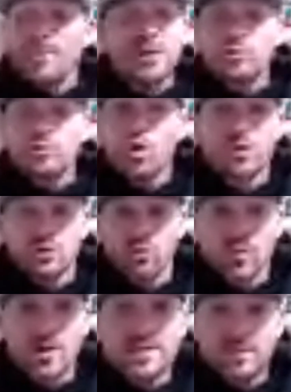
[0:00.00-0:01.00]
was always a
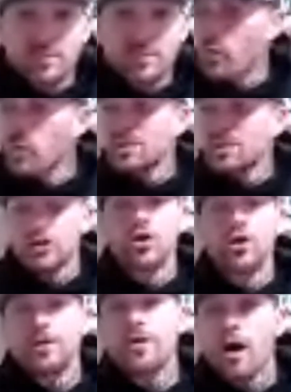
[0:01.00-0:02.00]
reason, but it wasn't good
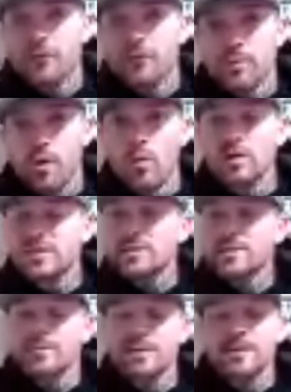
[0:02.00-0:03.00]
enough, bro. It wasn't
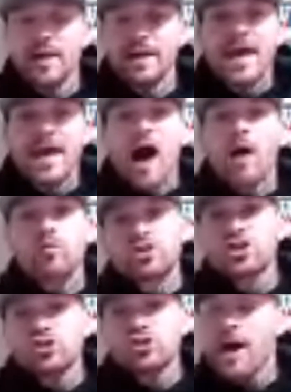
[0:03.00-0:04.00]
something like I was
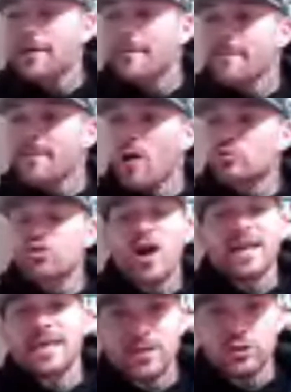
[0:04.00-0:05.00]
trying to get
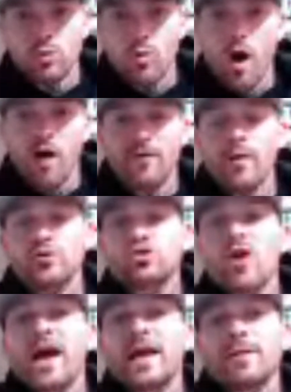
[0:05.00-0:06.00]
my issue off. I was
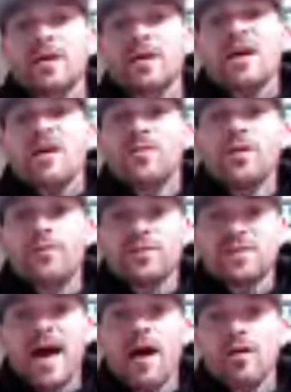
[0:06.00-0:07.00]
trying to live with
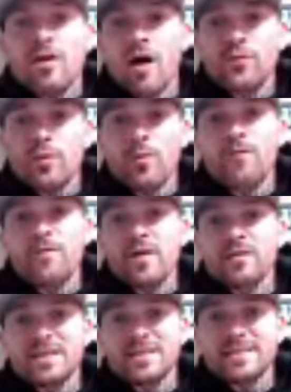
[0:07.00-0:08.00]
that uncomfortable
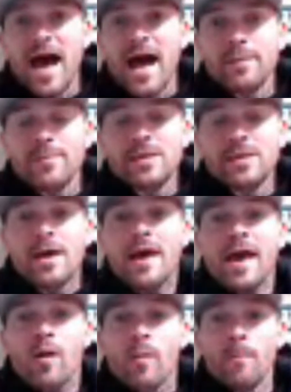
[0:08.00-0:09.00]
feeling inside of me
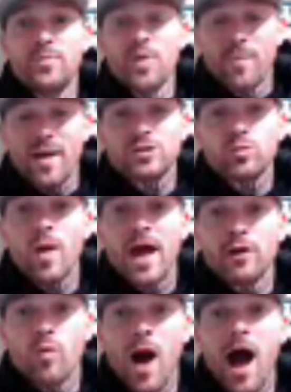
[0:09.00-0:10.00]
the best way I
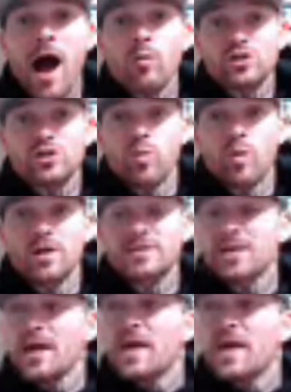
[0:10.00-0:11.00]
knew how, which was
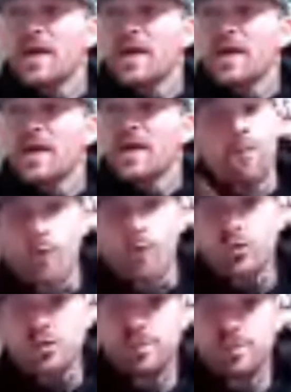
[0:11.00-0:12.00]
to go
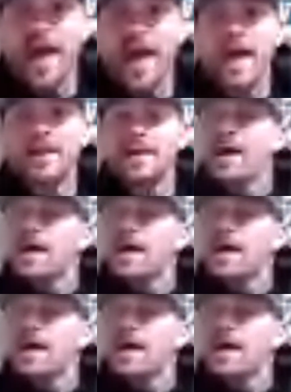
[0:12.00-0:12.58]
full speed ahead,